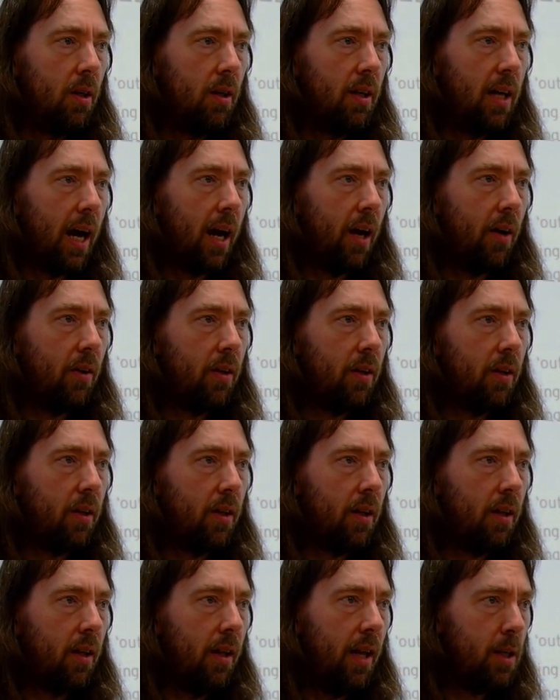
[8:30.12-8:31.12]
Now,
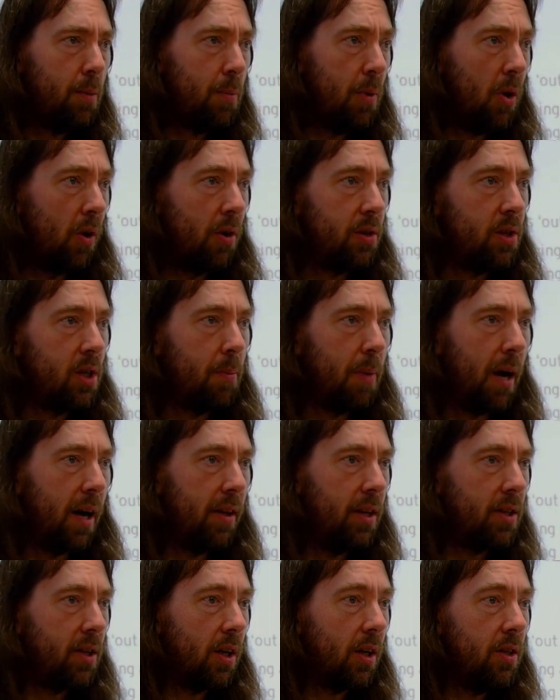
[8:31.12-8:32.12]
let's be honest about
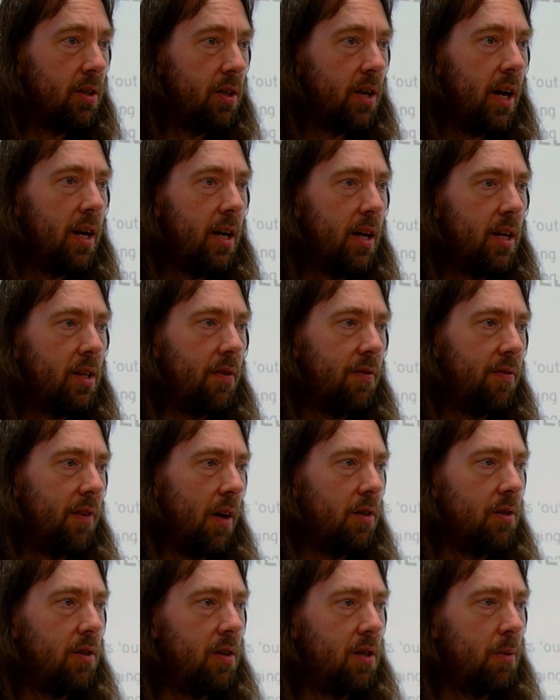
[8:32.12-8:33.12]
this. A container is a
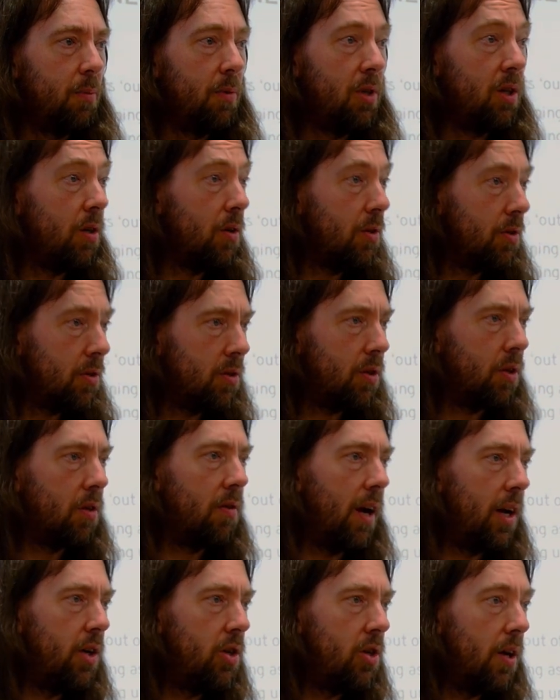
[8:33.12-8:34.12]
file system with delusions of
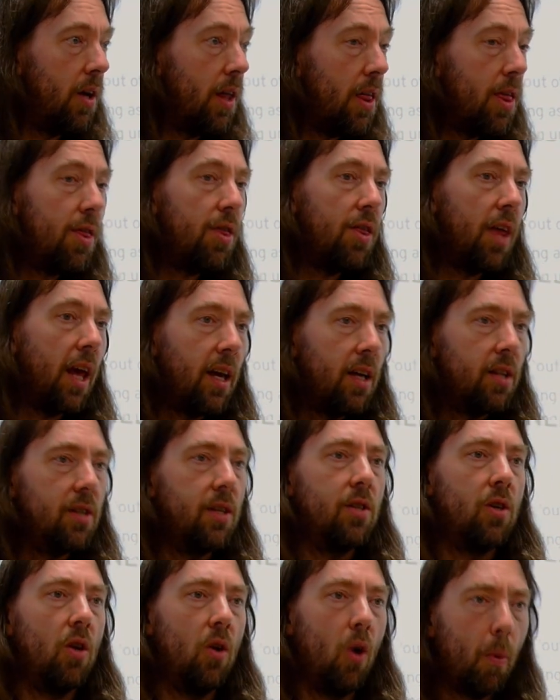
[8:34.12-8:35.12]
grandeur. It thinks
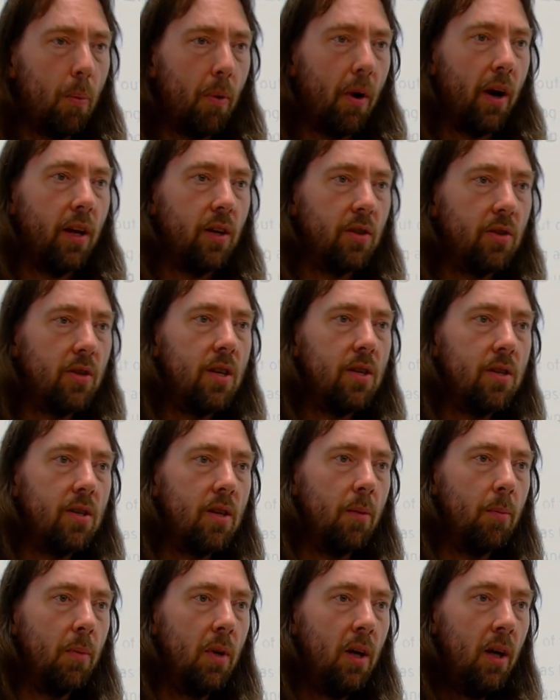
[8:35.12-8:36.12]
it's an operating
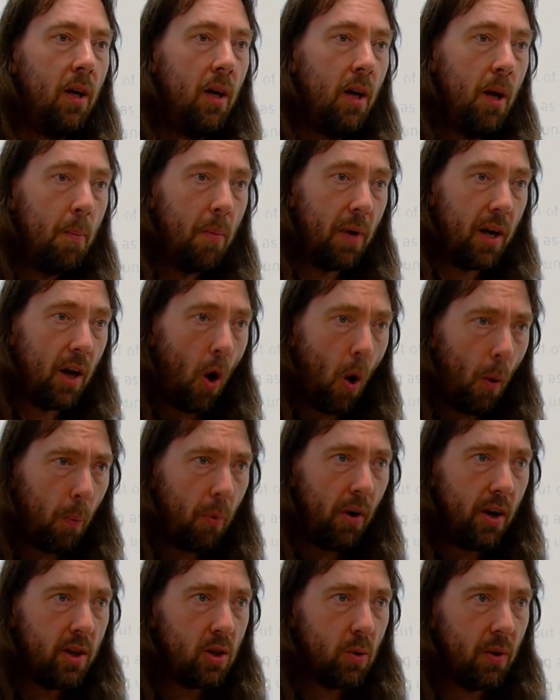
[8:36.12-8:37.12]
system, but it
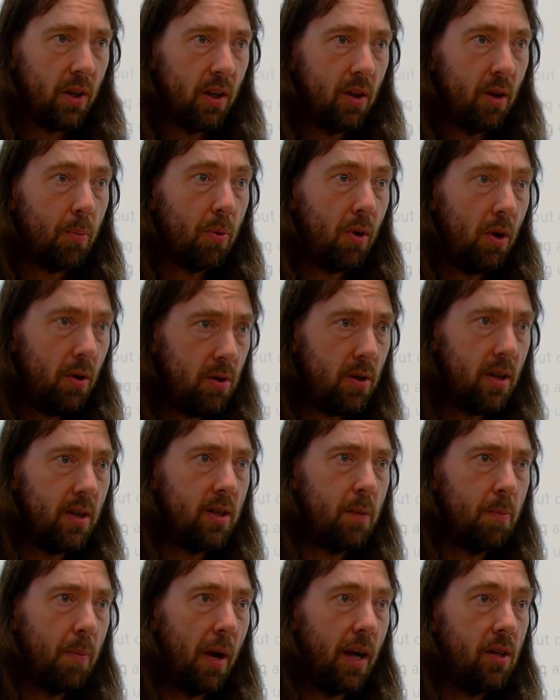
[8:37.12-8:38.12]
operates within the process
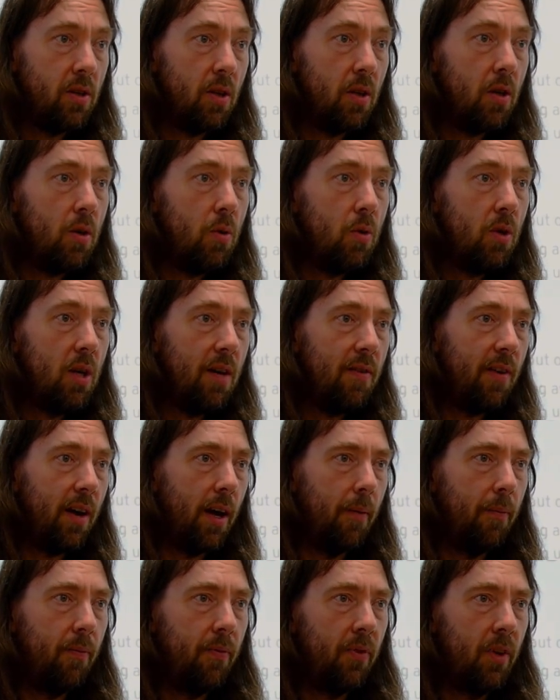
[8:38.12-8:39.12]
space that you give it.